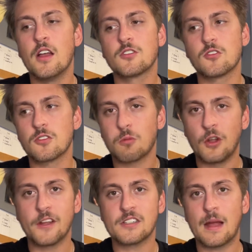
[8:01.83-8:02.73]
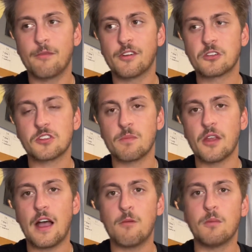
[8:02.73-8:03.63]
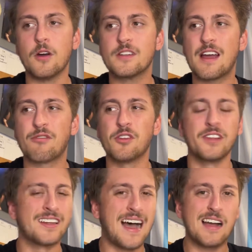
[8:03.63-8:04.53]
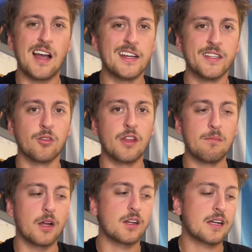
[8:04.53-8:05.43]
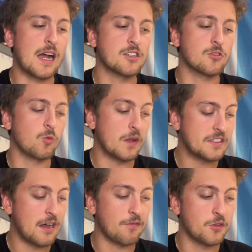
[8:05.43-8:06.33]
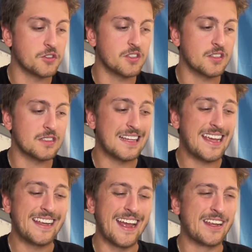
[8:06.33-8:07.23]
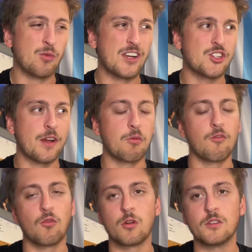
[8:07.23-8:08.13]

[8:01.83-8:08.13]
so there's plenty of time to figure something out. But definitely not ideal that Micah Kiser went down for the season in any way, shape, or form.